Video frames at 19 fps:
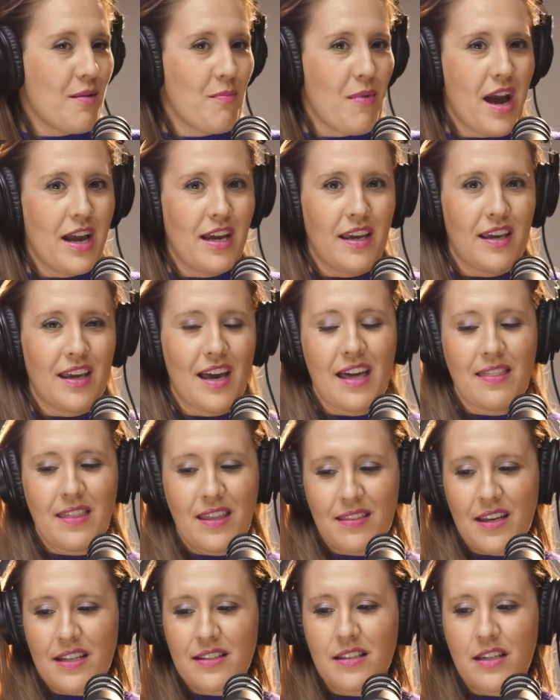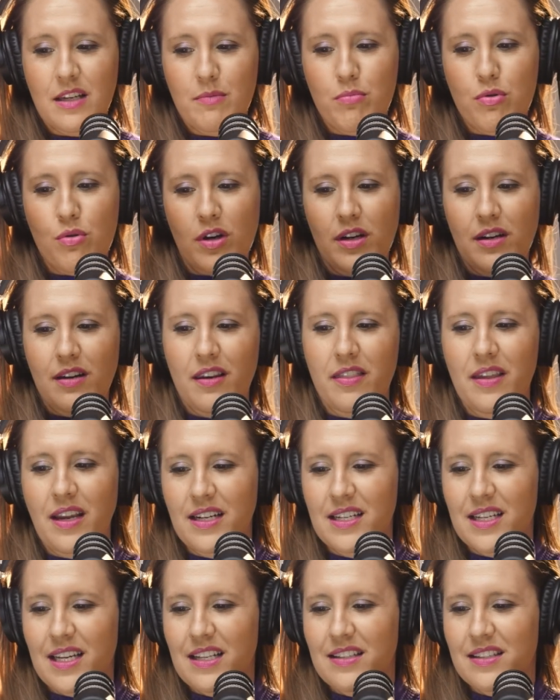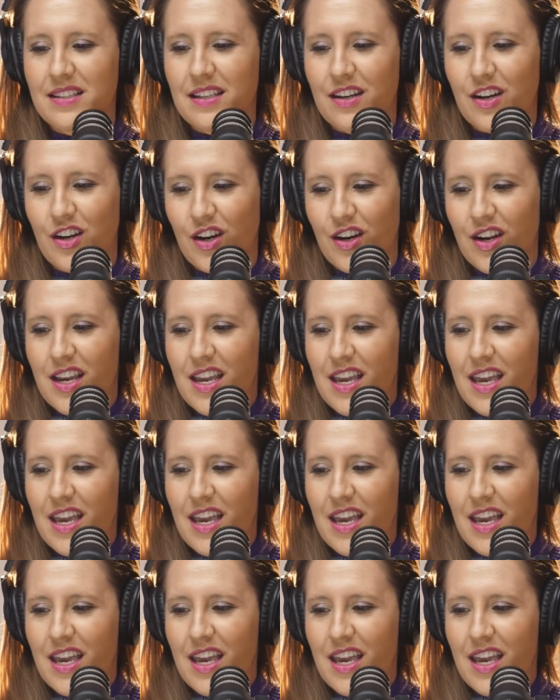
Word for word: Um, I, I think that's an important thing to consider.